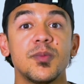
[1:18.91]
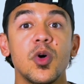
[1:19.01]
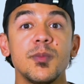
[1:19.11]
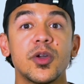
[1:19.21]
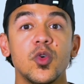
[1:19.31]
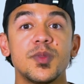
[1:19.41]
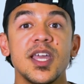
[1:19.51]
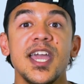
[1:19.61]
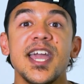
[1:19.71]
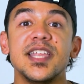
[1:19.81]
deployment
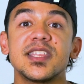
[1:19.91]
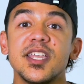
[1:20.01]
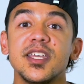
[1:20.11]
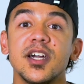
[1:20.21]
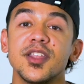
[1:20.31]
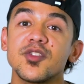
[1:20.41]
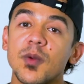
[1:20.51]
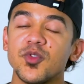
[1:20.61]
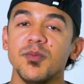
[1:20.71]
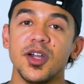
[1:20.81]
groups and setting a
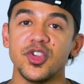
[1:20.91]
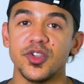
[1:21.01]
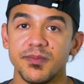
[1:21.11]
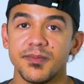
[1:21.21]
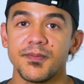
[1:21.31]
disruption budget.